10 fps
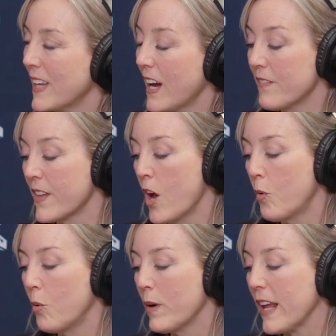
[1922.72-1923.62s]
Yeah.
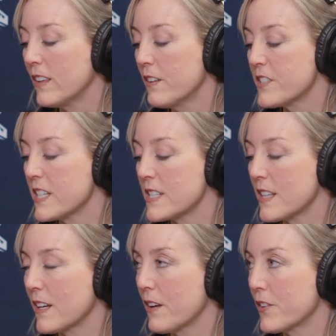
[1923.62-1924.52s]
Well, what I loved is
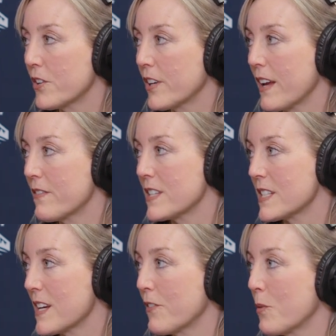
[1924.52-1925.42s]
the governor gave
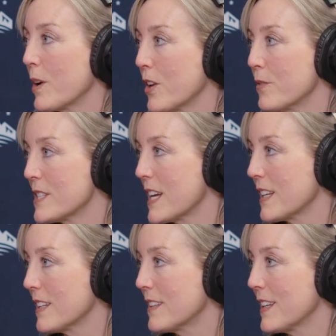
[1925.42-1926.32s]
this to everyone who
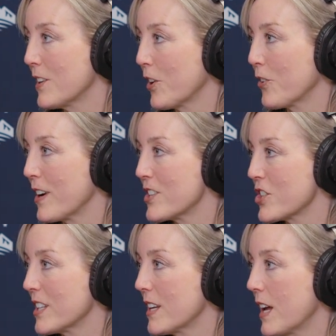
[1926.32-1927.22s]
attended the
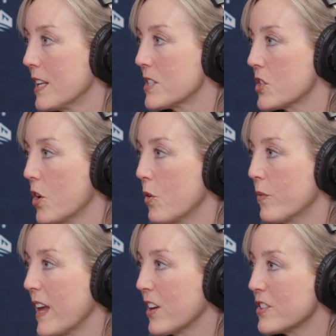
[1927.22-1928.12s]
inauguration. And so
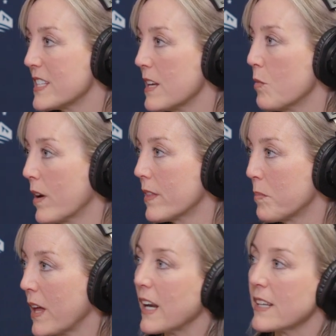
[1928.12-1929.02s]
they could see what the
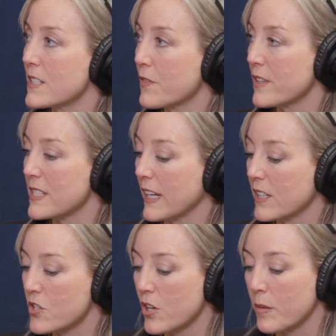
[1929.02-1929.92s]
plan is for the
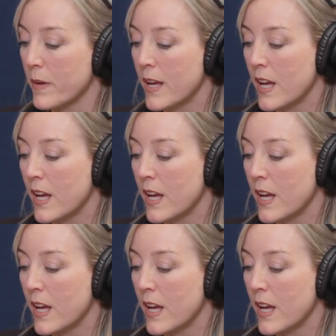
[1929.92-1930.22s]
second term.